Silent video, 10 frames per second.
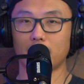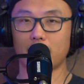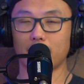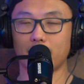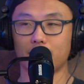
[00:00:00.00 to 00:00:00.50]

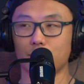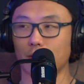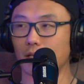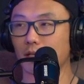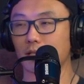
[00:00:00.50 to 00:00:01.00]
kind of getting to
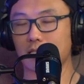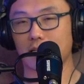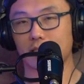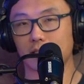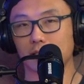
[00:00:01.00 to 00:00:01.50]
here is
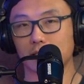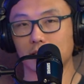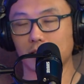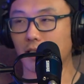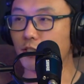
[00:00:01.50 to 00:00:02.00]
that
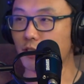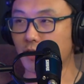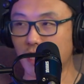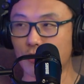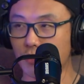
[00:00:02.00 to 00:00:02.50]
each is
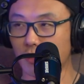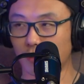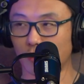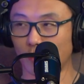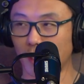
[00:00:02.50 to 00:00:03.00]
dangerous in
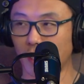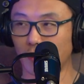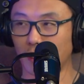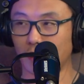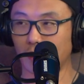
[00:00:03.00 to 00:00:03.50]
their own way,
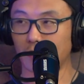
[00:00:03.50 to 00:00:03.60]
right?